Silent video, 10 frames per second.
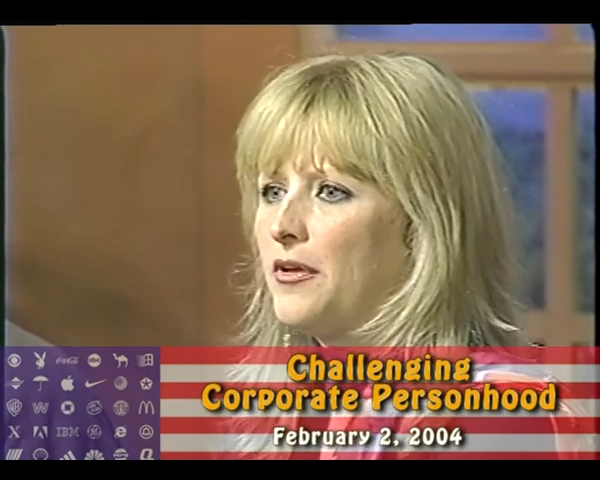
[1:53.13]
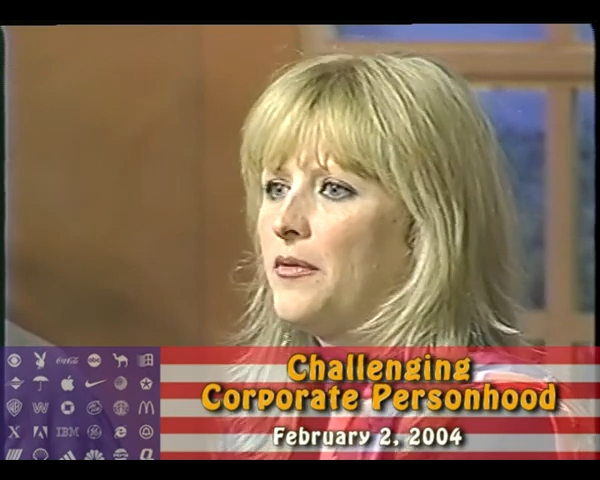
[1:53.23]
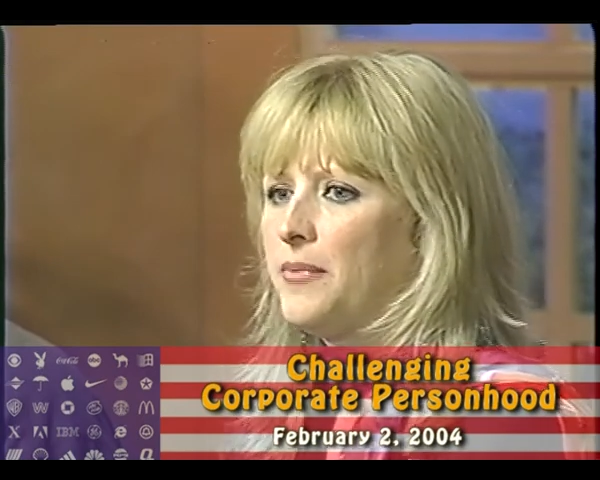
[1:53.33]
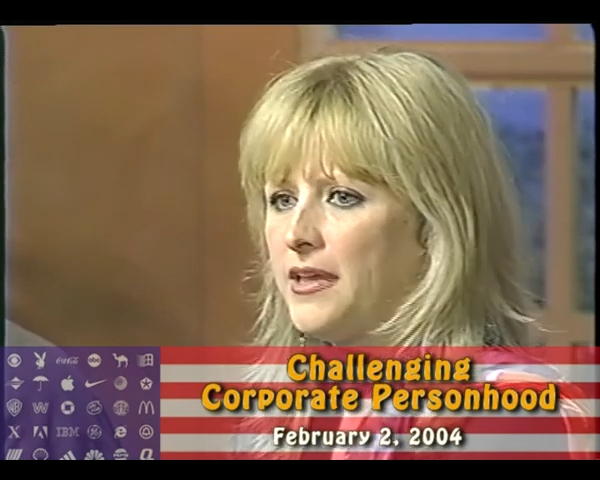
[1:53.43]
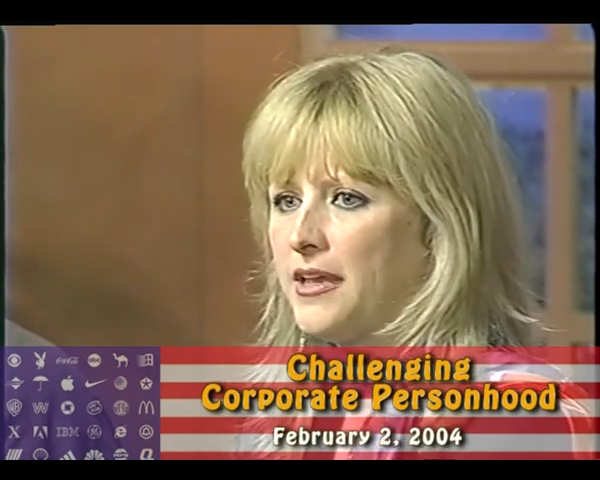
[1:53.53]

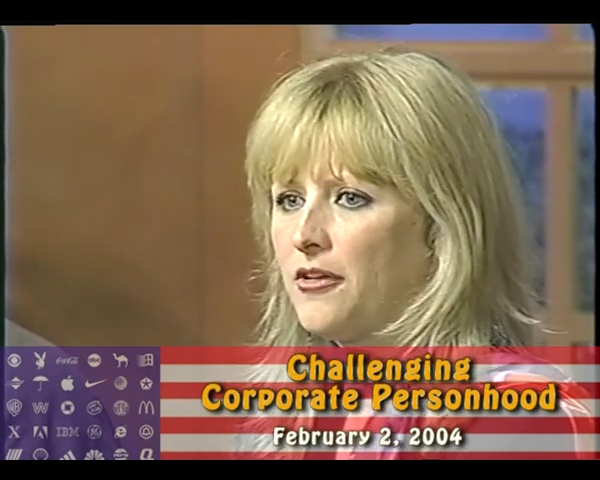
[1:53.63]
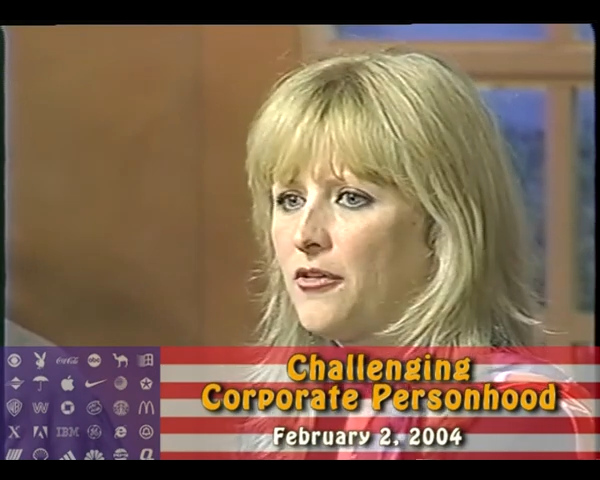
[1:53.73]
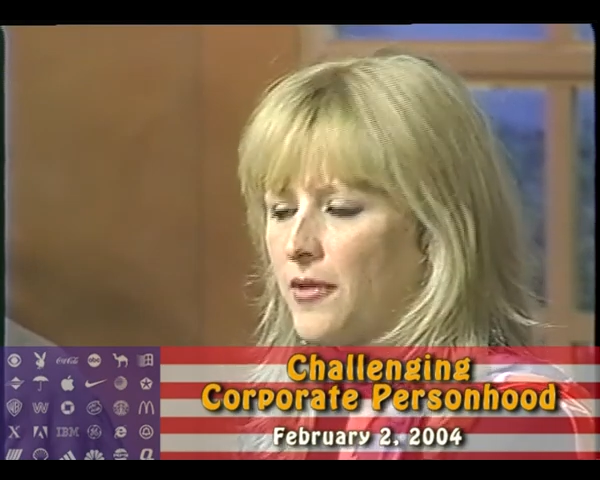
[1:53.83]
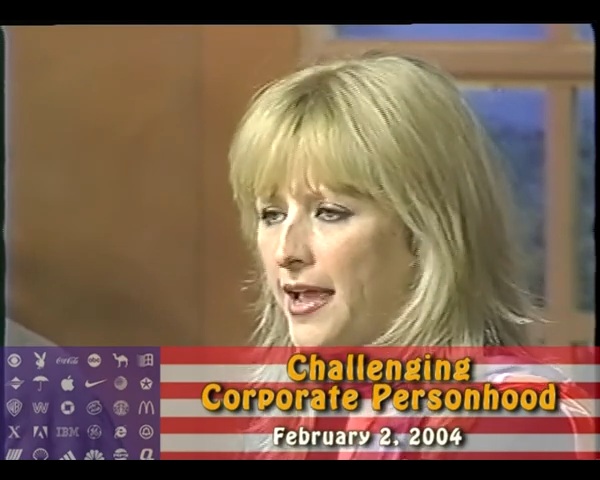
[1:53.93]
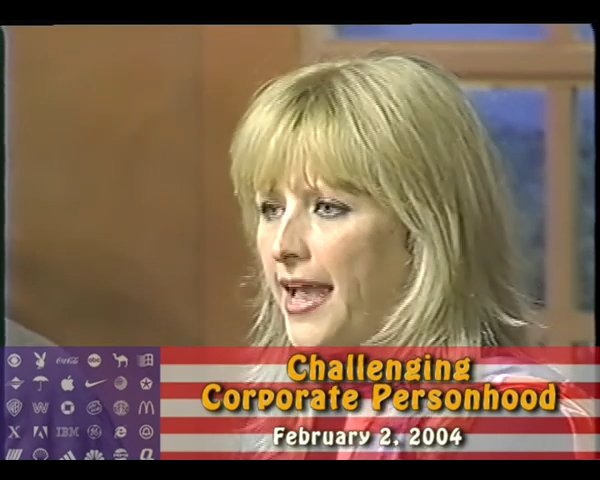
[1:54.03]
being
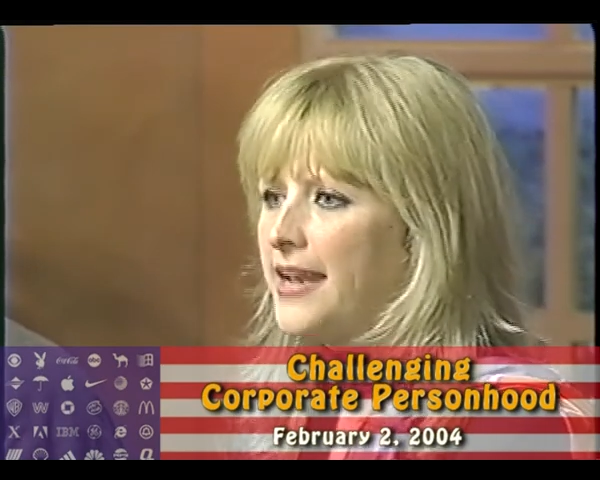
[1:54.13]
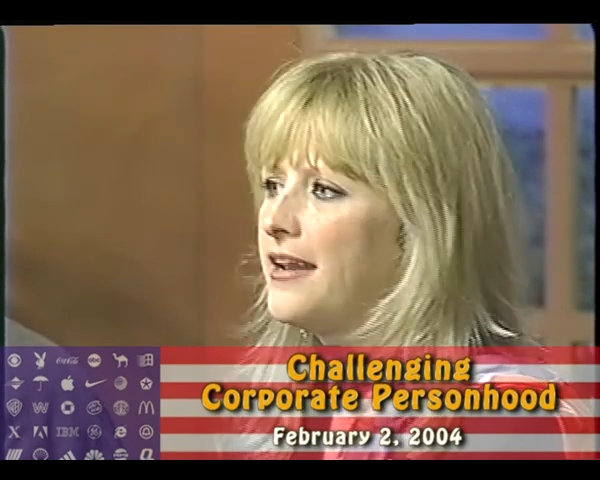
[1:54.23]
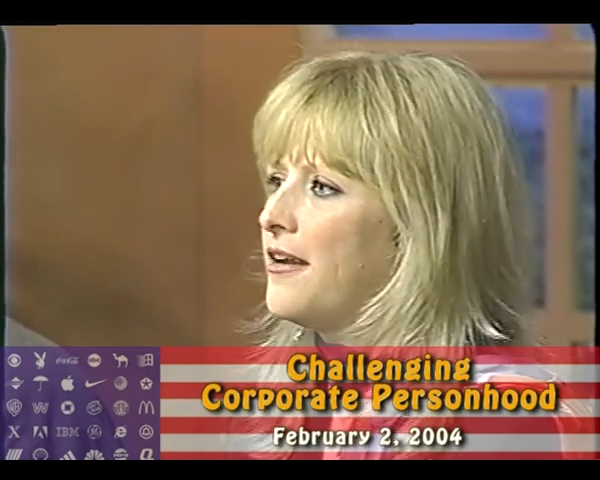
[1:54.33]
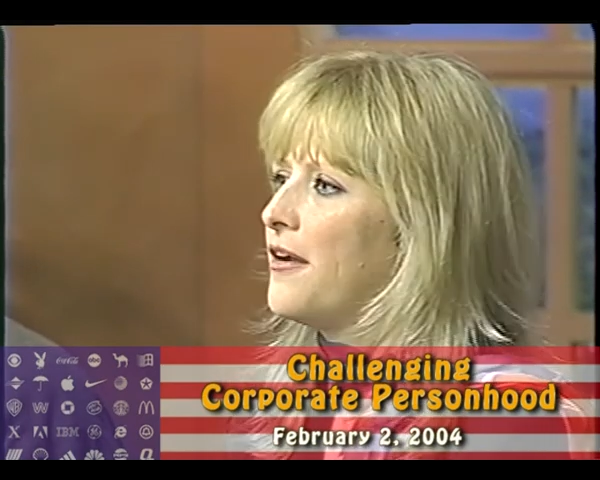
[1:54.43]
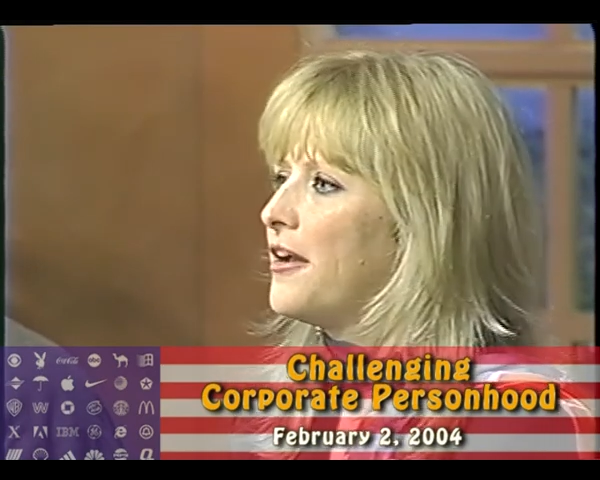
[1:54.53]
created in our
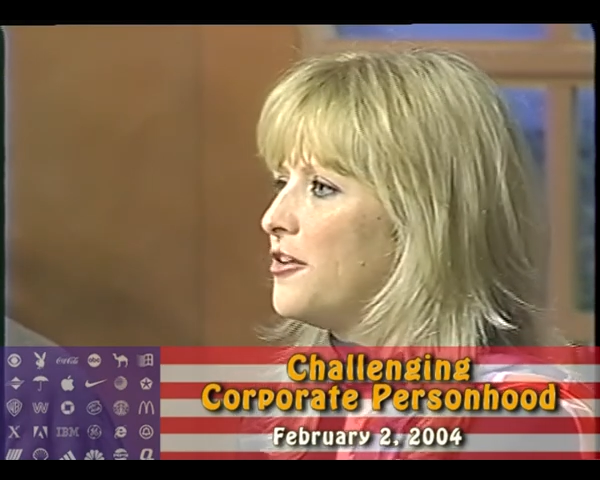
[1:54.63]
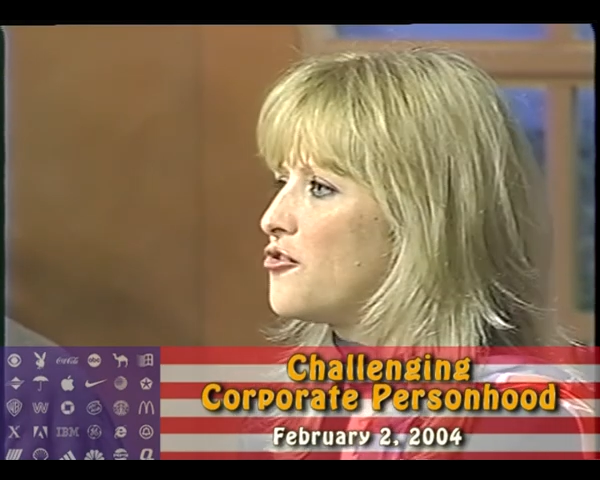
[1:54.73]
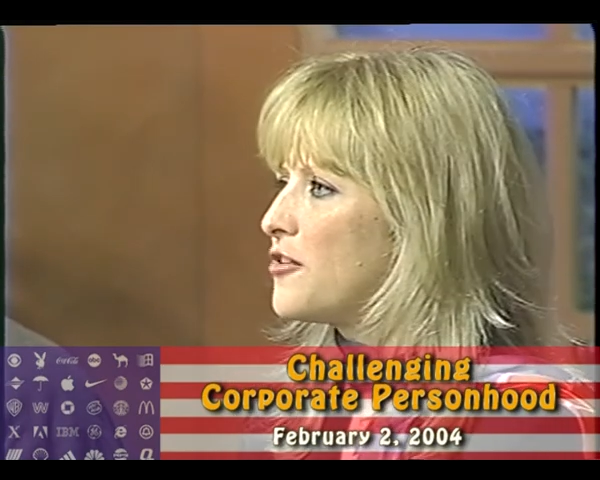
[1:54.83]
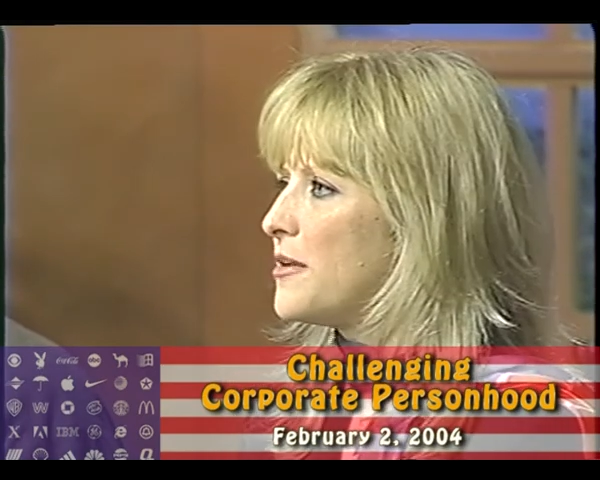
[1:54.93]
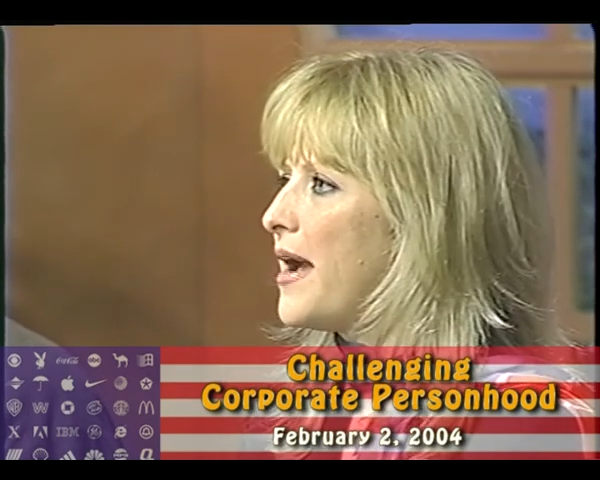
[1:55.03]
country
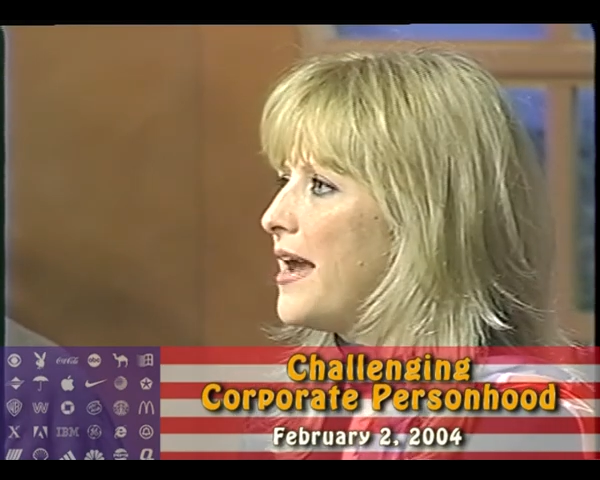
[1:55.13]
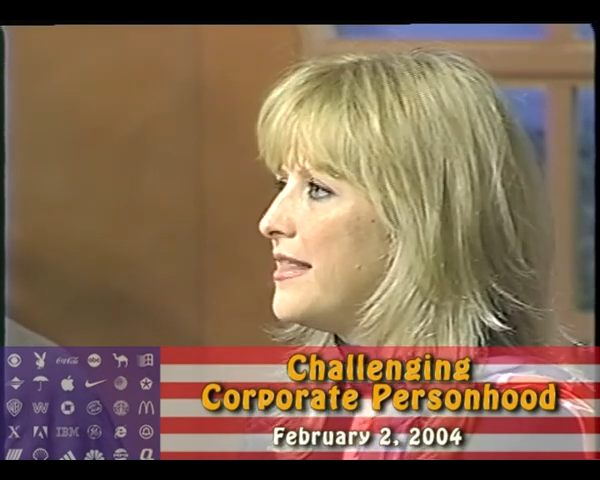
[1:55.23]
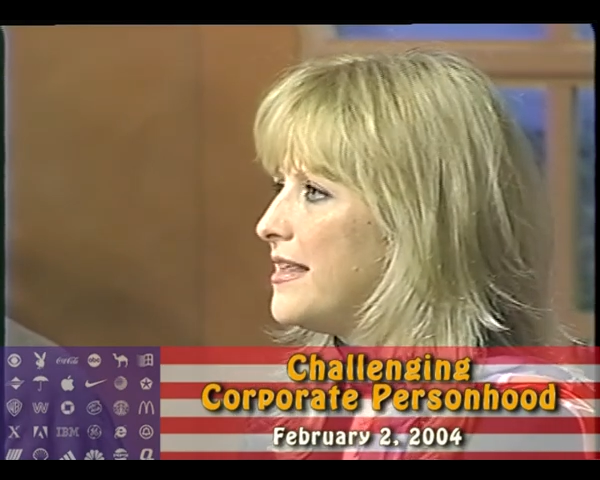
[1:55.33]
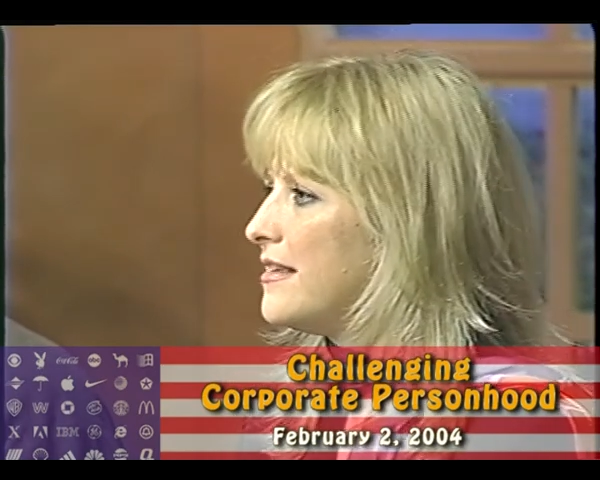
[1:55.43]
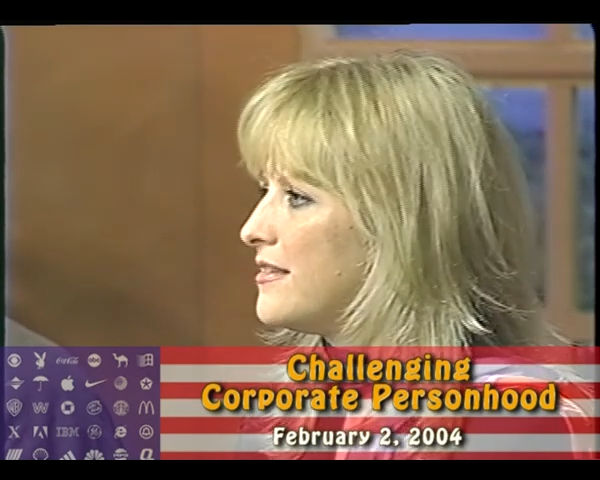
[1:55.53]
by these